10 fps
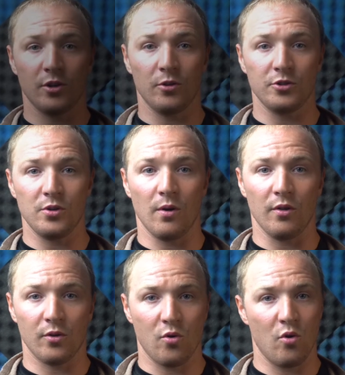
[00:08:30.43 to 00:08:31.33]
told you all
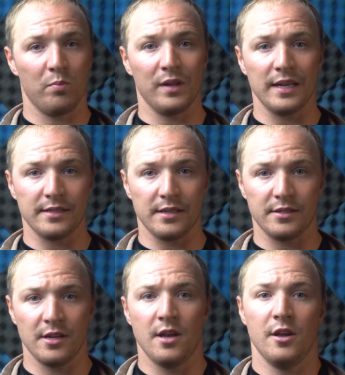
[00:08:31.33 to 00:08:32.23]
the cool
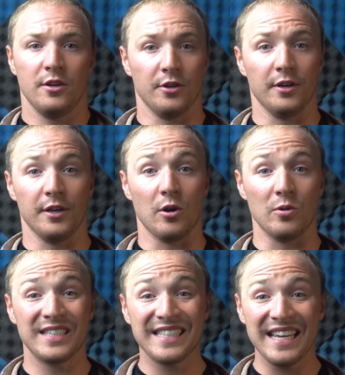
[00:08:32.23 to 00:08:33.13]
places you're gonna go
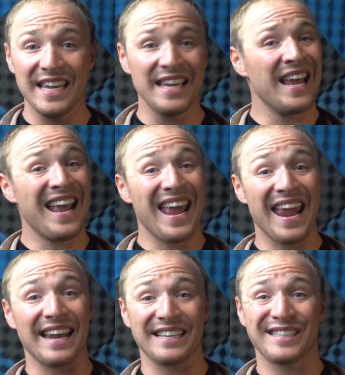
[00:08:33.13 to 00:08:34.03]
see
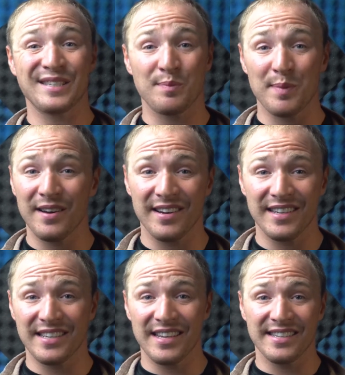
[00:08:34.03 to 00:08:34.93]
and
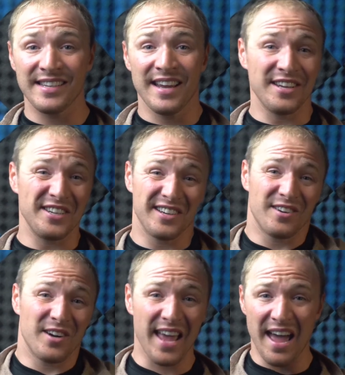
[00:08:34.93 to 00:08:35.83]
experiences you're
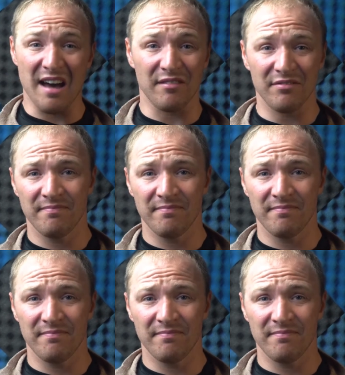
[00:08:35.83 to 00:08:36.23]
gonna have.